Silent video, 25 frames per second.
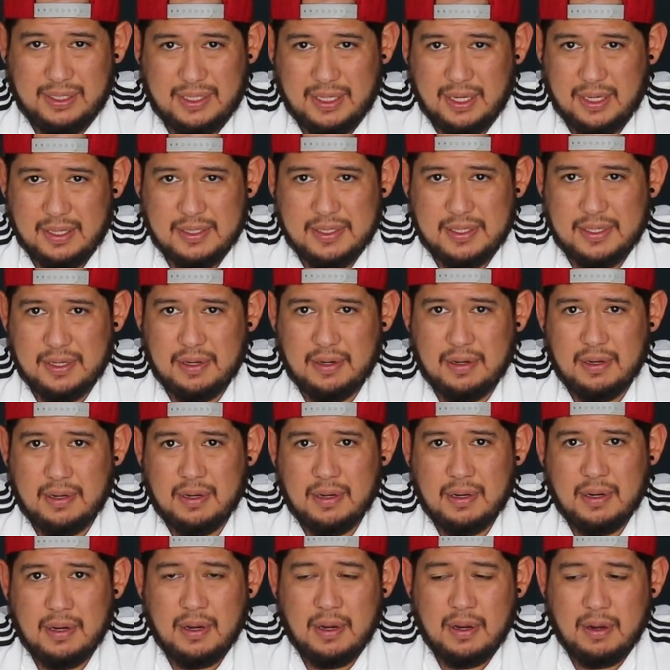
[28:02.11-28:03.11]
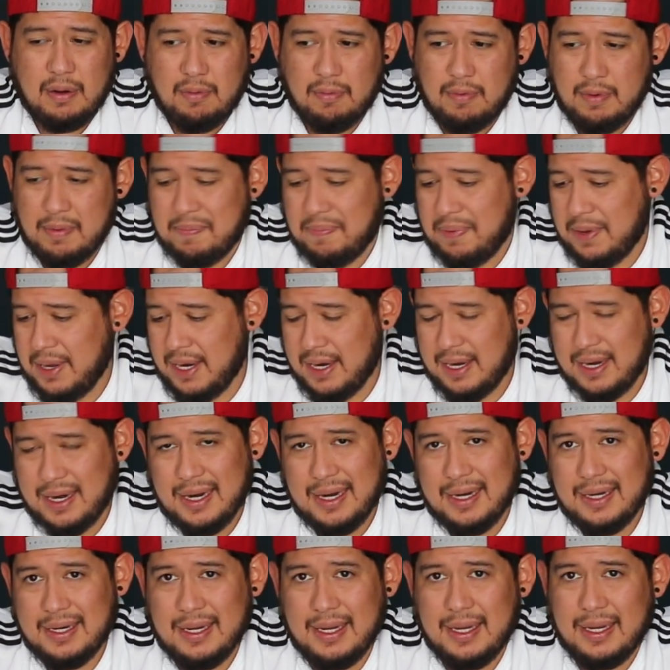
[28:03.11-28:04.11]
seltzer with beer
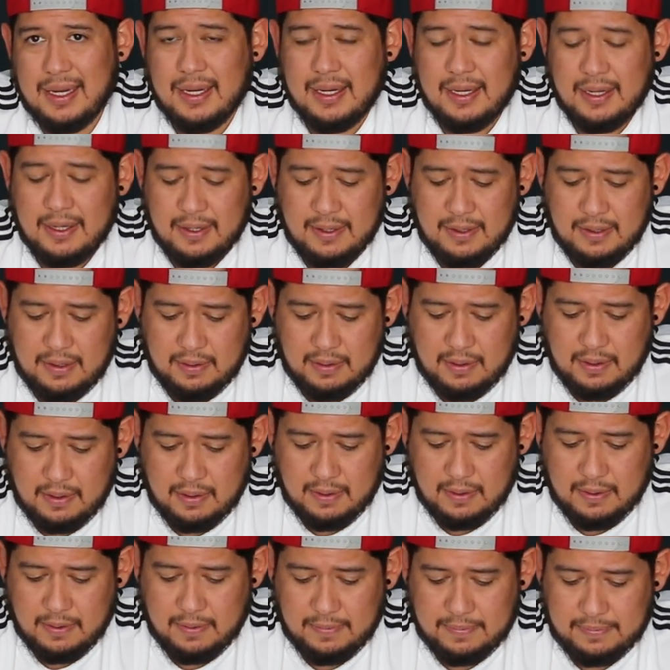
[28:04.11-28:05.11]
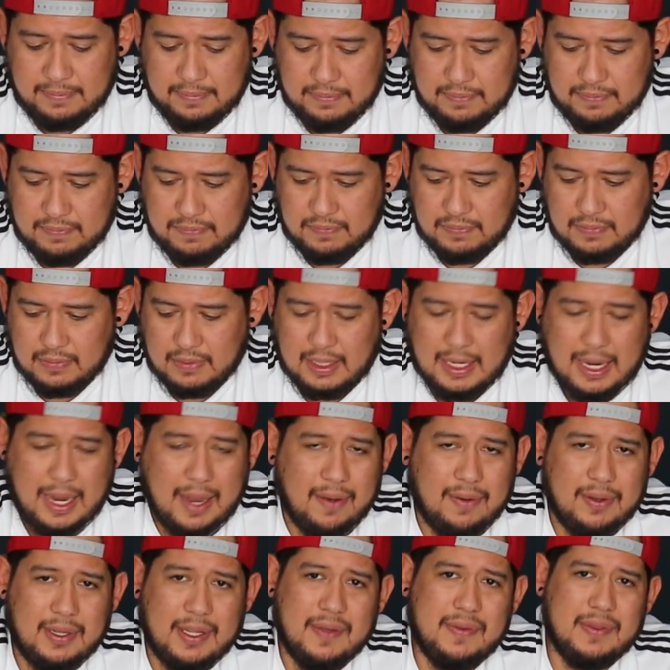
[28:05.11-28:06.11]
in it.
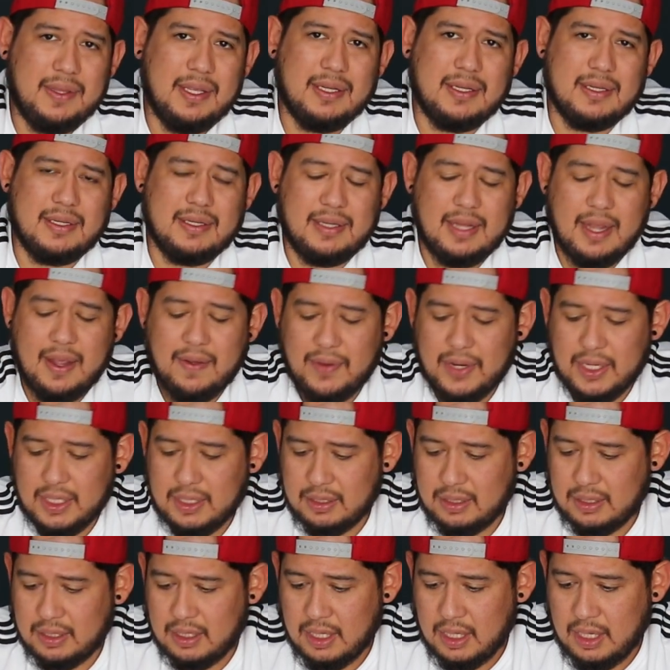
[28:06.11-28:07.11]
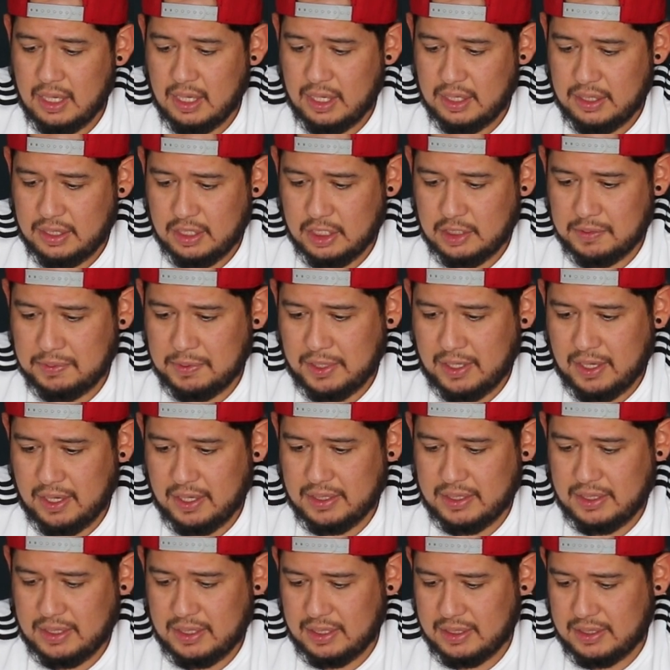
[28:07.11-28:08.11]
I'll give this a 7 just
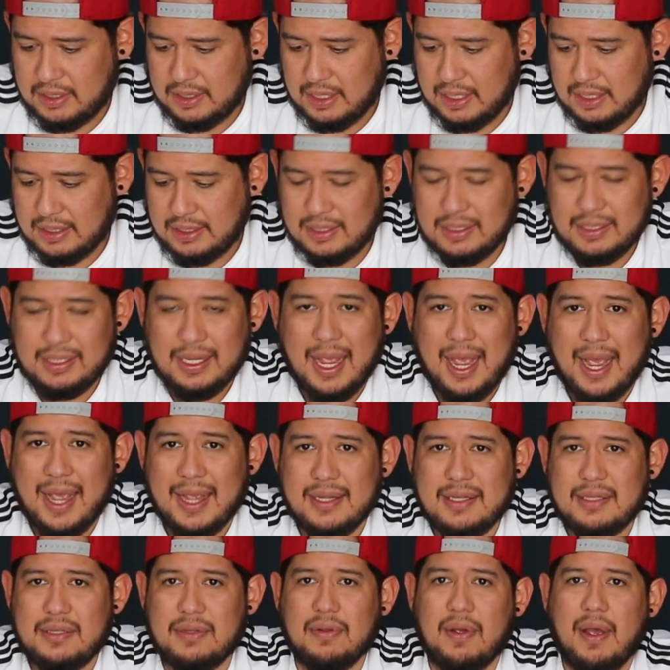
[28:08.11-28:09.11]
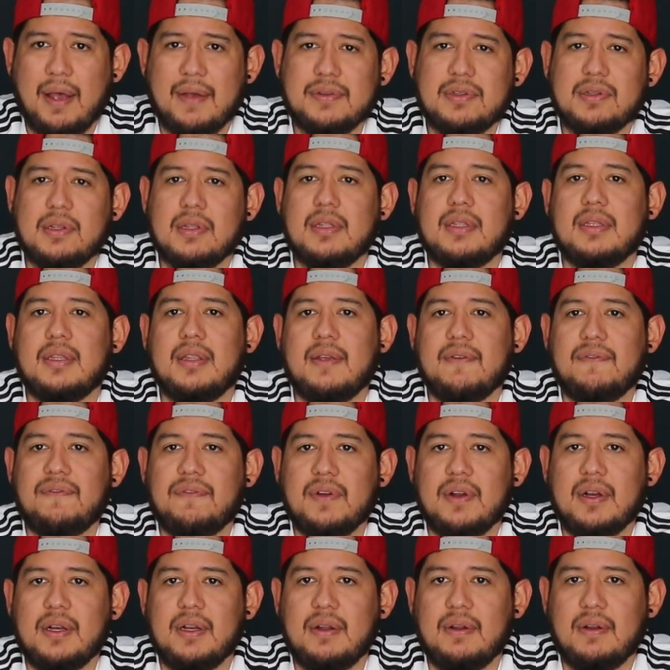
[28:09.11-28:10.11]
because it's nice to have something
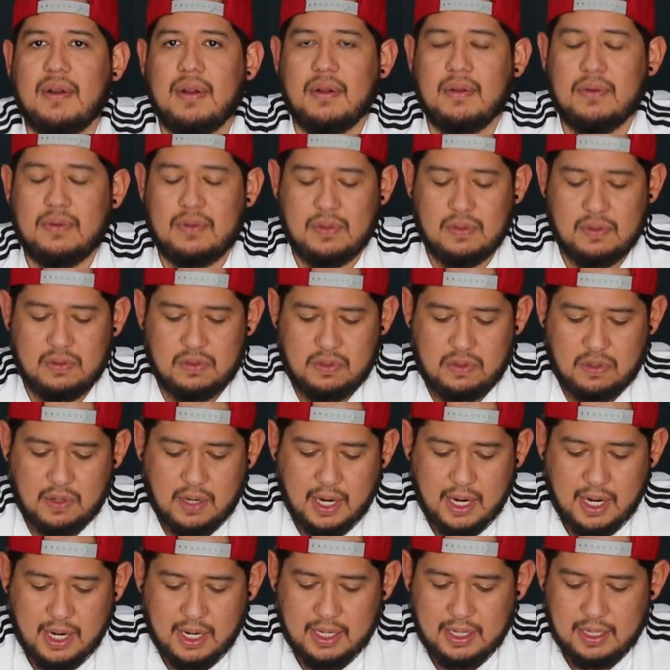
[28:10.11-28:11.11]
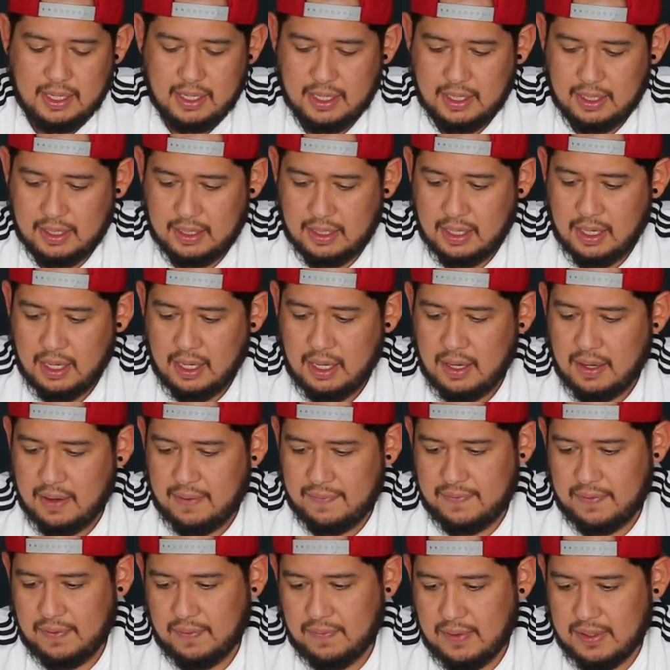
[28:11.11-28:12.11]
different to try, and
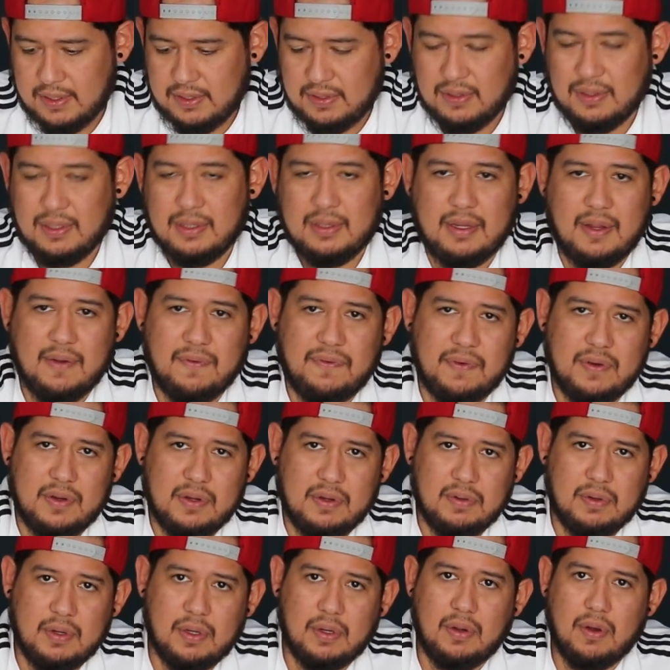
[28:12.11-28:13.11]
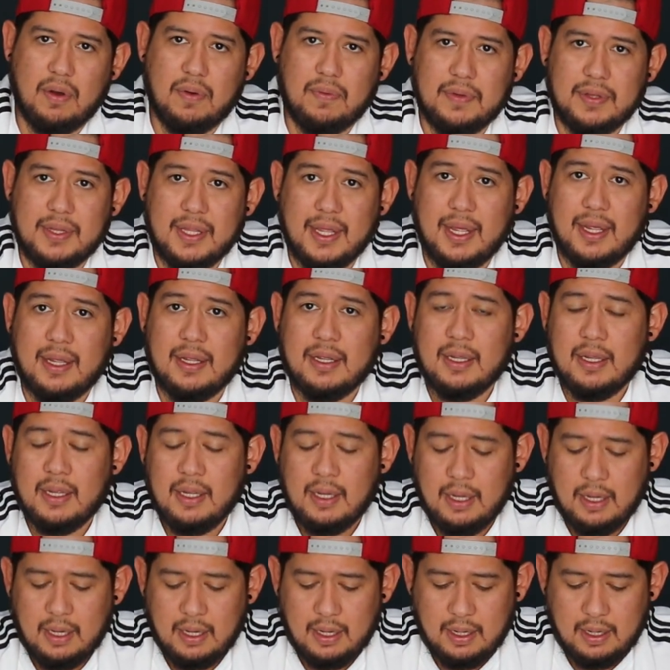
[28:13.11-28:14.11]
if you want something different you can go with that.
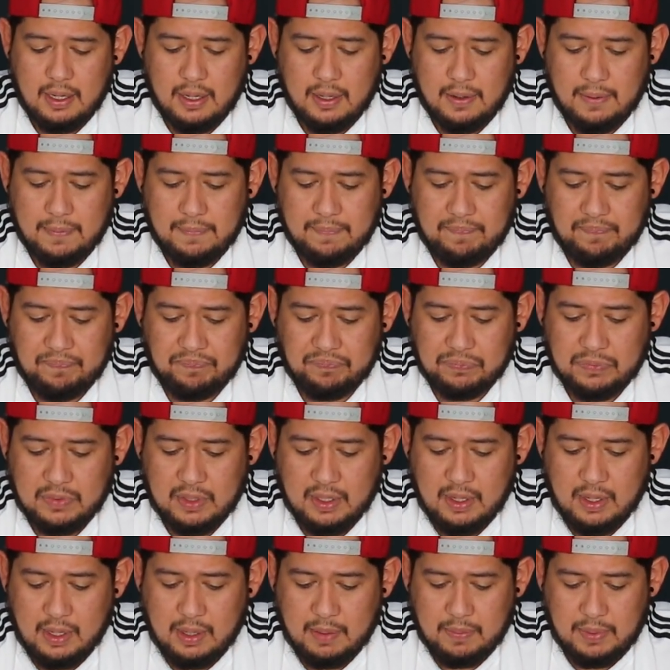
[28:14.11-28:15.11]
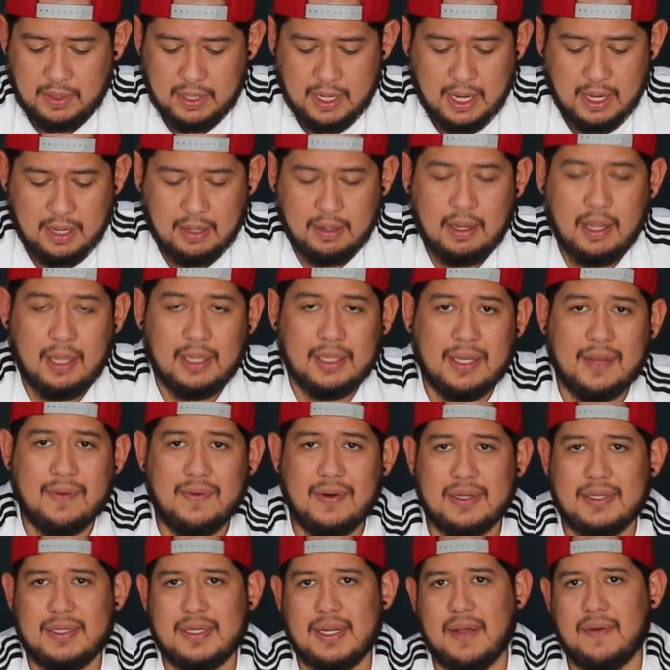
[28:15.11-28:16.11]
But yeah, I'll give
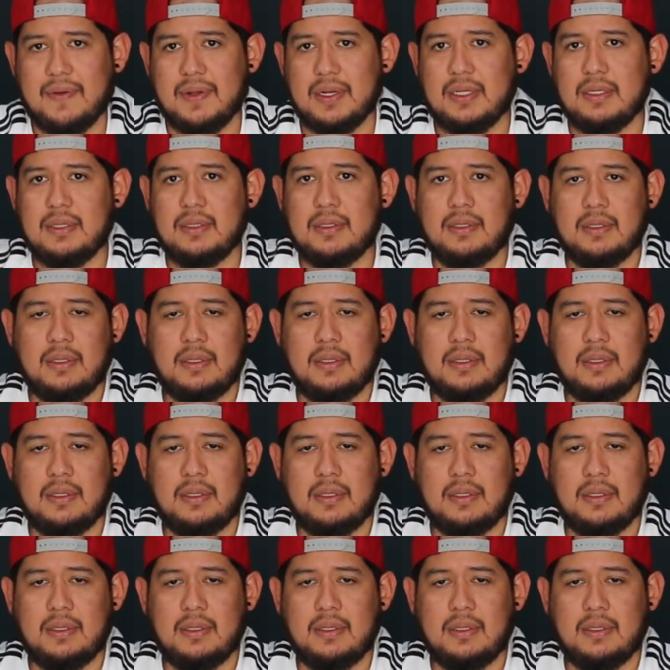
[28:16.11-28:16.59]
it a 7.